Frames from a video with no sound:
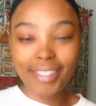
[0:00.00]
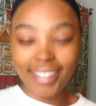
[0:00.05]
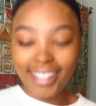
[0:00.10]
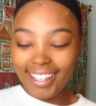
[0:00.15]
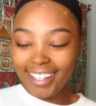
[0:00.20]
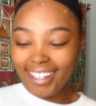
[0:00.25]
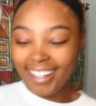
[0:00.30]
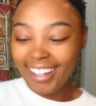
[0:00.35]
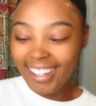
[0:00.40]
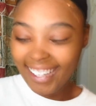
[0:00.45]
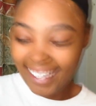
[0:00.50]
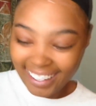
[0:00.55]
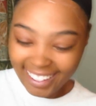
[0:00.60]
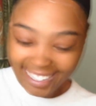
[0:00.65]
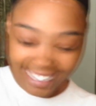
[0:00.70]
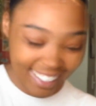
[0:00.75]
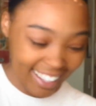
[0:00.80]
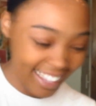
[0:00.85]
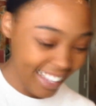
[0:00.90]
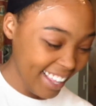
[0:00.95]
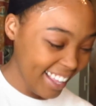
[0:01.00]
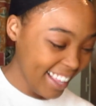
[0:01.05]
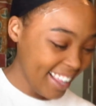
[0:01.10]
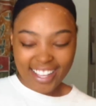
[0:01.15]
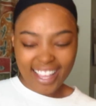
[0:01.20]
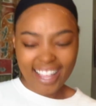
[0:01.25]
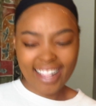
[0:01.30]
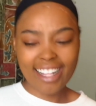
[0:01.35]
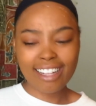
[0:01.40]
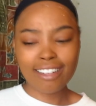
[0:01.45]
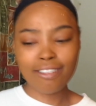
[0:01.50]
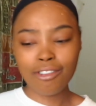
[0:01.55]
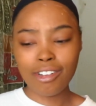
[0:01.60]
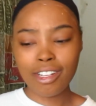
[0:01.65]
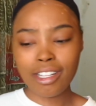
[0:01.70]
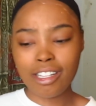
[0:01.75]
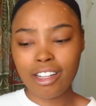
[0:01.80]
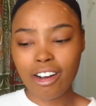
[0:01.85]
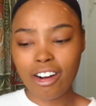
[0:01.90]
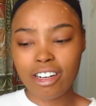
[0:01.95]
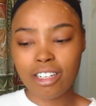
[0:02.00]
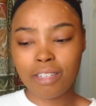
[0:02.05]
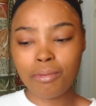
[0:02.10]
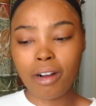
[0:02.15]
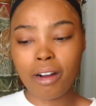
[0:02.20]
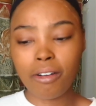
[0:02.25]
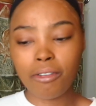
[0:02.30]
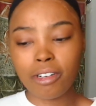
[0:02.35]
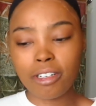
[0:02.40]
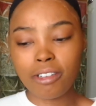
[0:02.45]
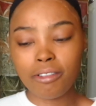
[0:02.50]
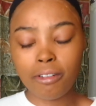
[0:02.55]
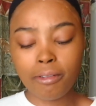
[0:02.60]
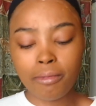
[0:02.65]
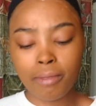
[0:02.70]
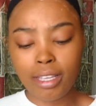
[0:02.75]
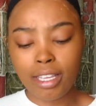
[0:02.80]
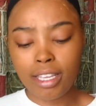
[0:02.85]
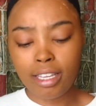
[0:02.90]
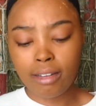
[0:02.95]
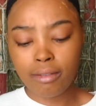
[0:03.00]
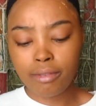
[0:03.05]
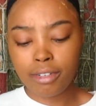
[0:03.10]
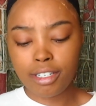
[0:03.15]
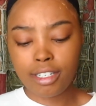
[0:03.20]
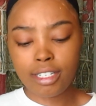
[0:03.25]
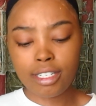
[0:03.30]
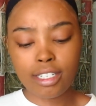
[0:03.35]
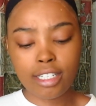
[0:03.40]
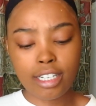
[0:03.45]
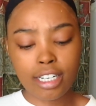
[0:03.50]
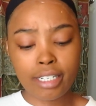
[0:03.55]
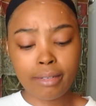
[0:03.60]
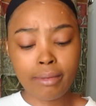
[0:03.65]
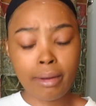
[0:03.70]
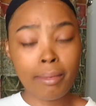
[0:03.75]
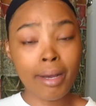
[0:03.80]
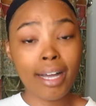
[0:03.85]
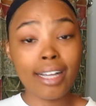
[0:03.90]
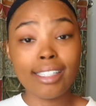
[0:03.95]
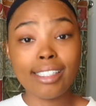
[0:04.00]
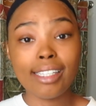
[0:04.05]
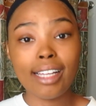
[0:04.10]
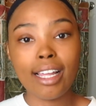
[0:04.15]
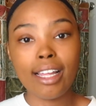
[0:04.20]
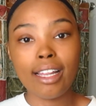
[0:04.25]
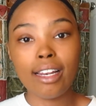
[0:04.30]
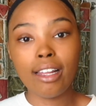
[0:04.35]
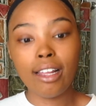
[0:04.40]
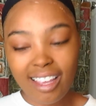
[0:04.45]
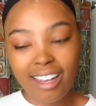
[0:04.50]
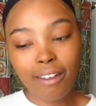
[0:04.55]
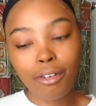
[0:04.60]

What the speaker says: But yeah, that's really the hardest part was for me, was just changing my mindset.